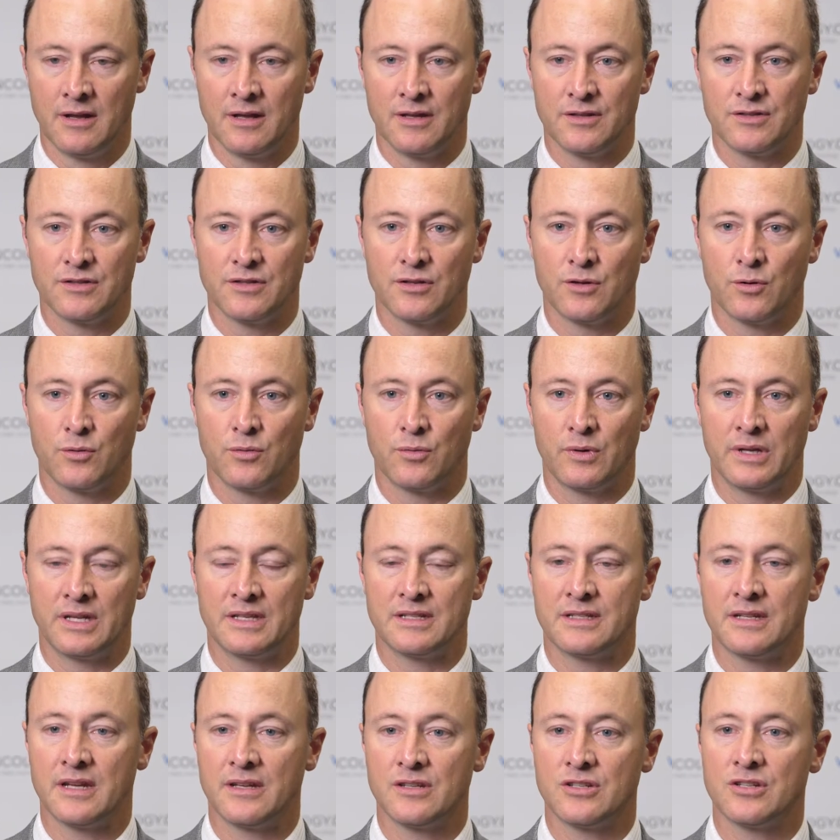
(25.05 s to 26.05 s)
And so we
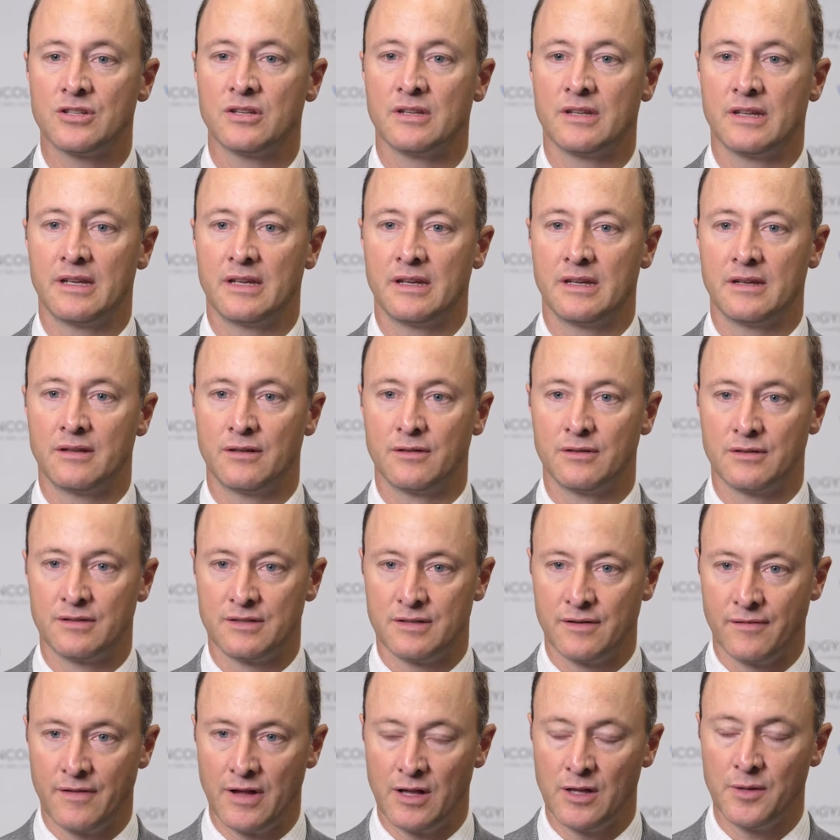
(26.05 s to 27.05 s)
intentionally
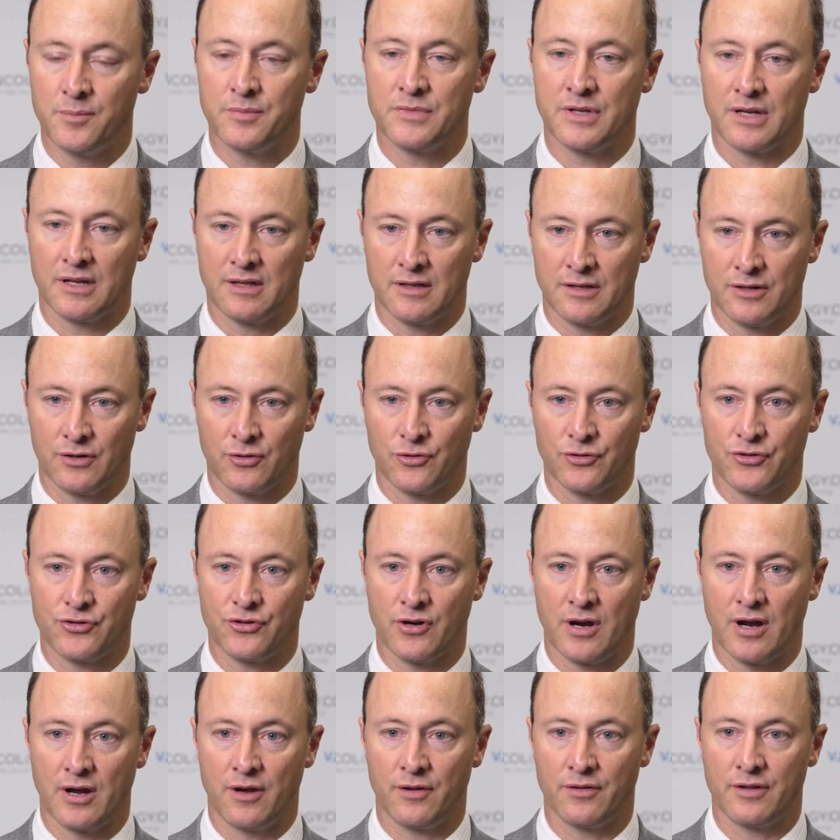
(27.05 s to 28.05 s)
developed a clinical
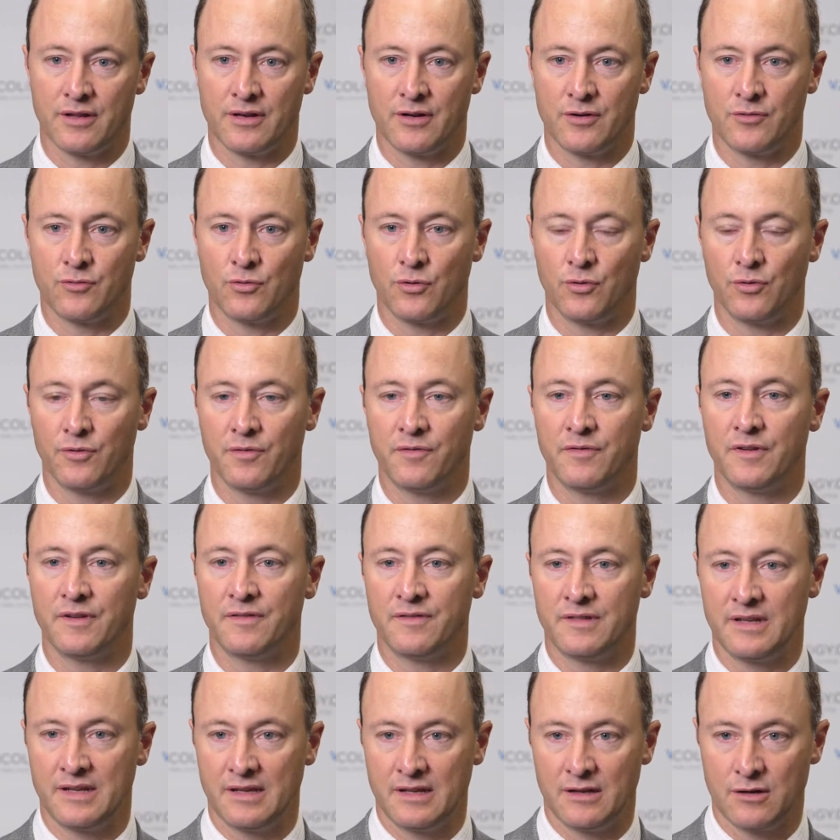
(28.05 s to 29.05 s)
trial that enrolled
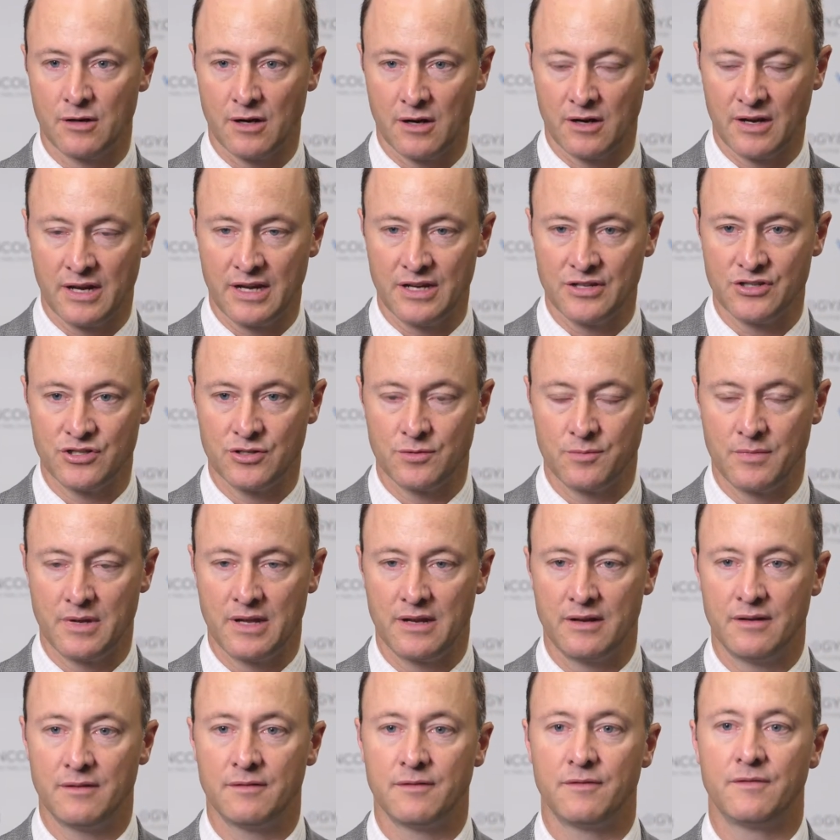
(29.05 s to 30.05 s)
50 Caucasian
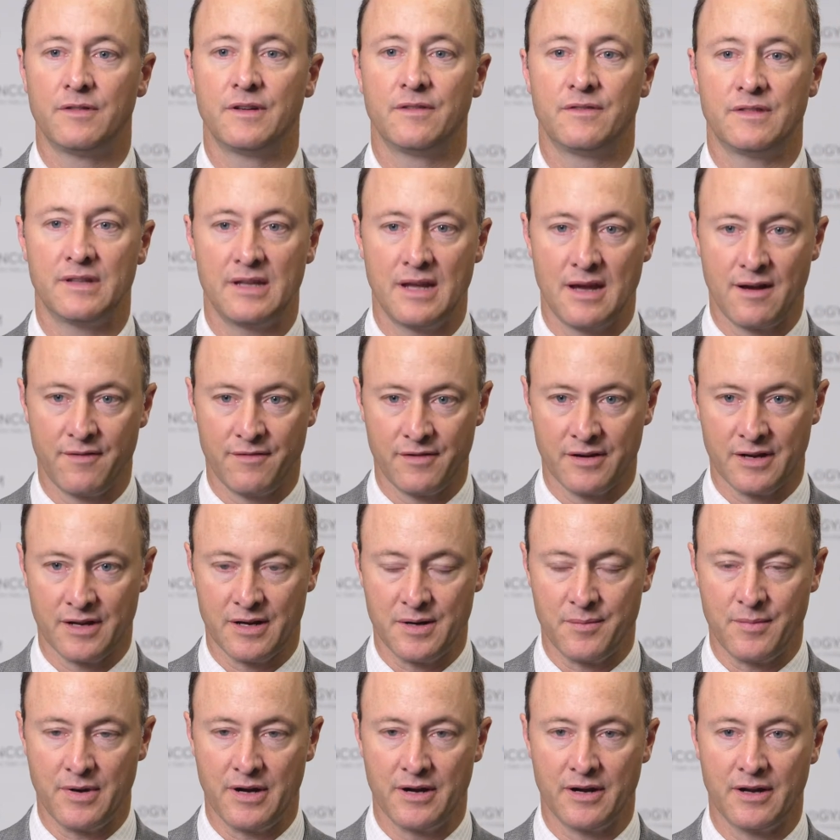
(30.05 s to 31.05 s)
men, 50
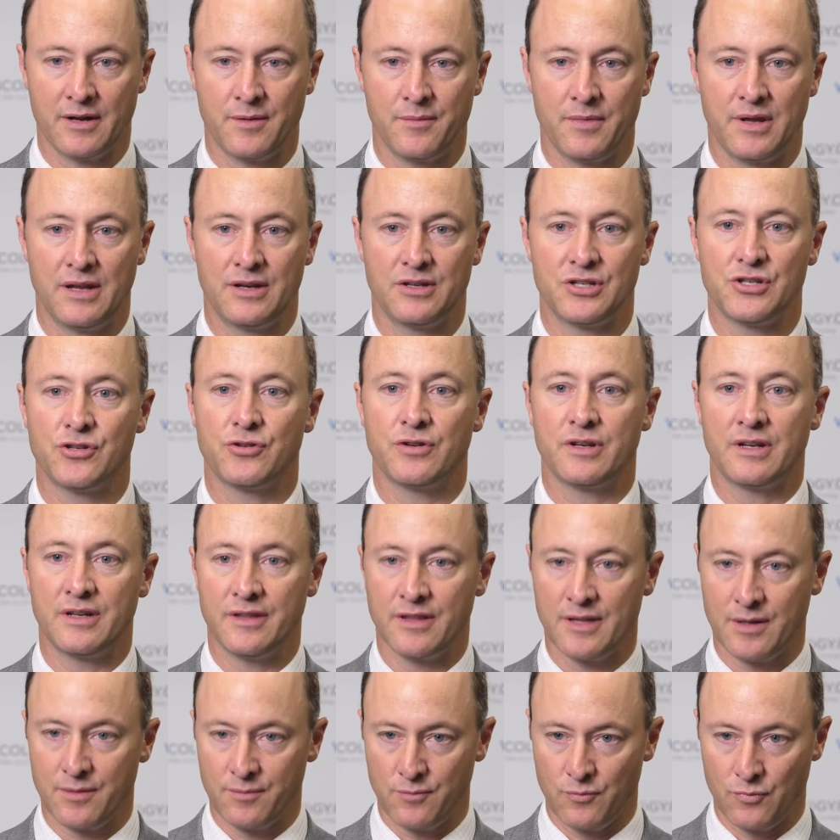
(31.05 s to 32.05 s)
African American men,
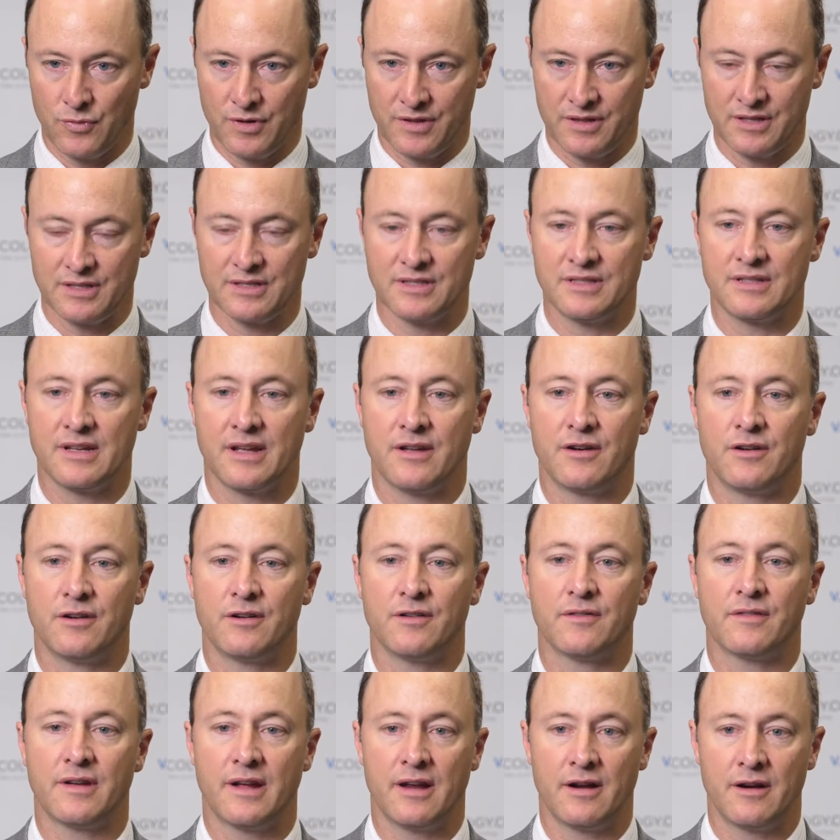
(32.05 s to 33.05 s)
treated them with the
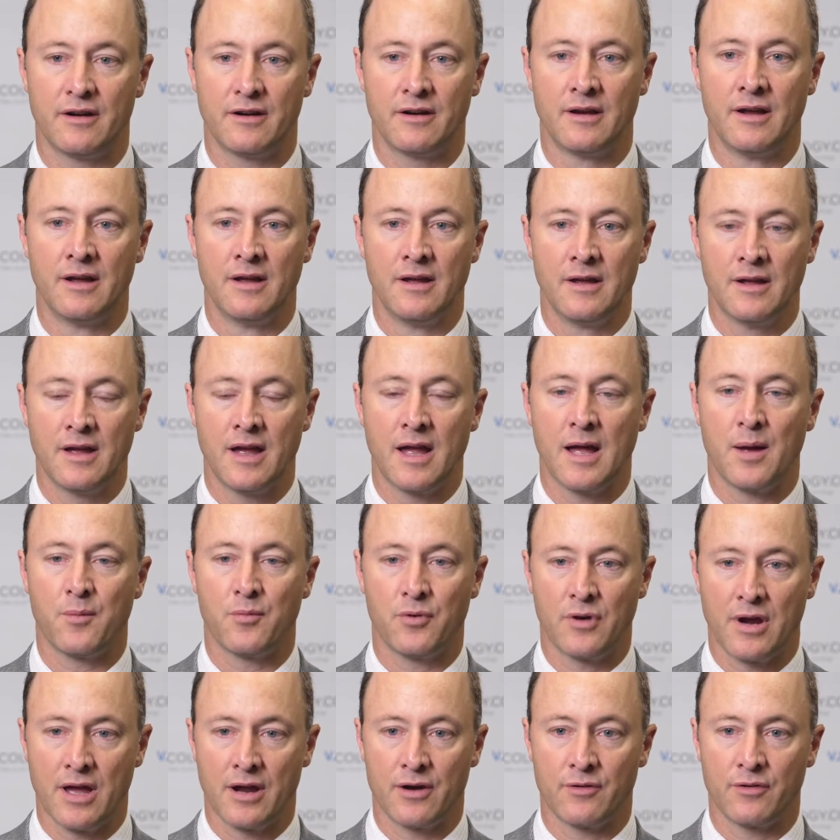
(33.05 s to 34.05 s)
standard of care,
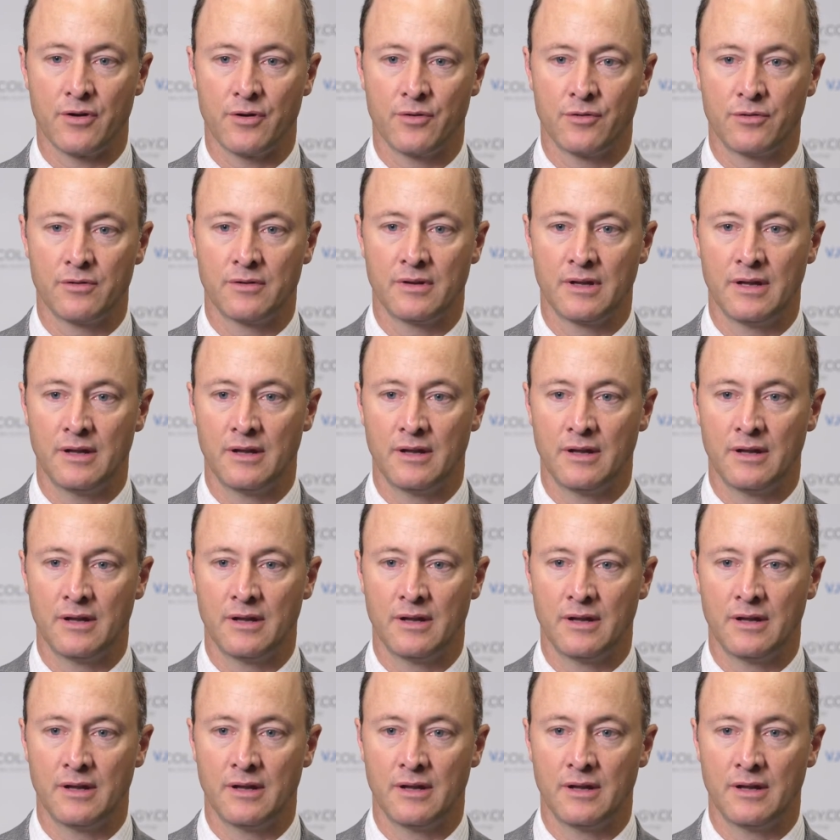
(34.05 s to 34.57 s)
Abiraterone.